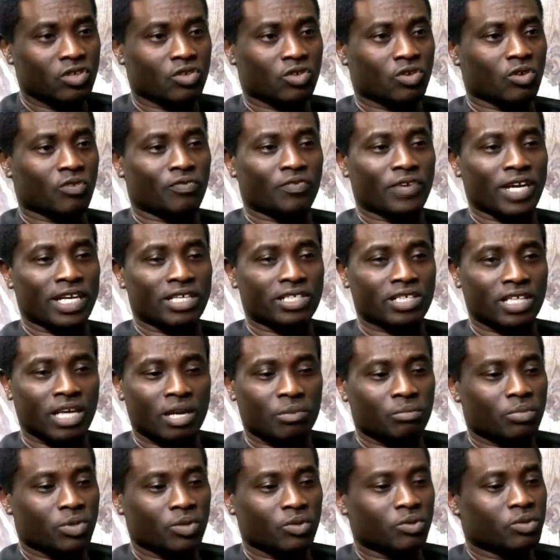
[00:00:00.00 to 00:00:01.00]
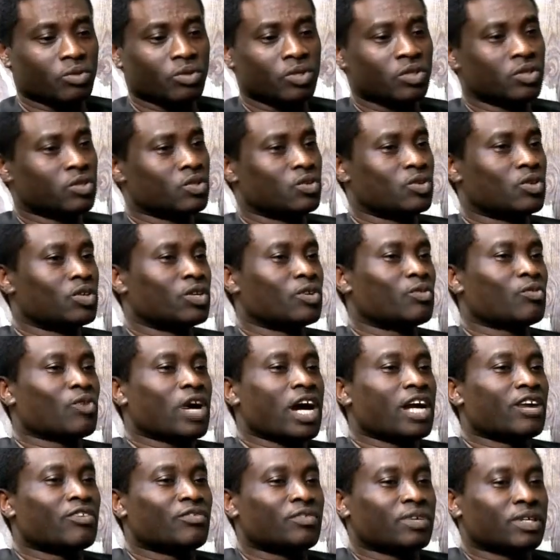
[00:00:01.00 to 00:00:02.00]
So, for example, during
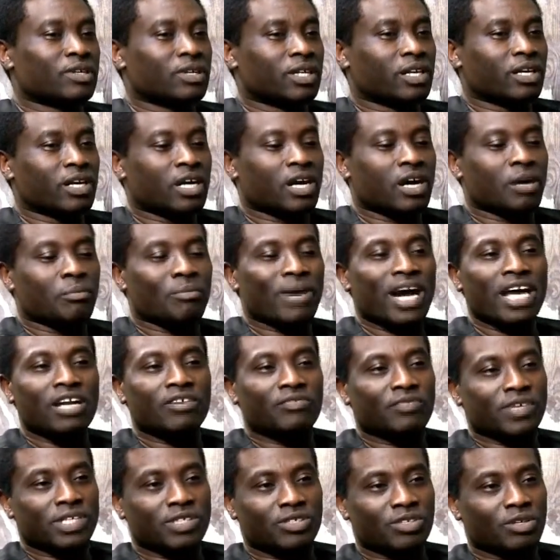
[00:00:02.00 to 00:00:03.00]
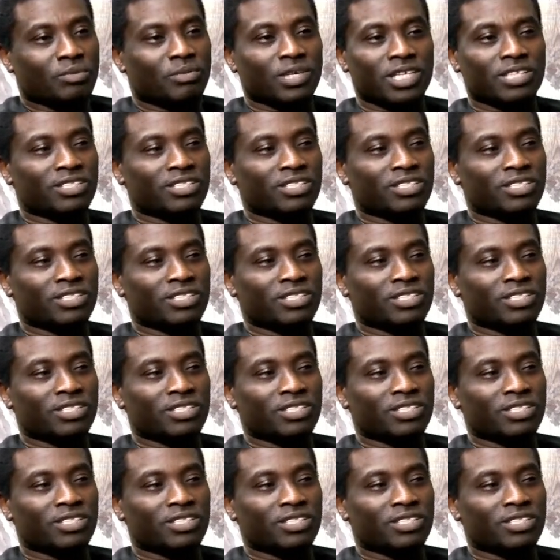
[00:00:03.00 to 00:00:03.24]
one of our manifesto,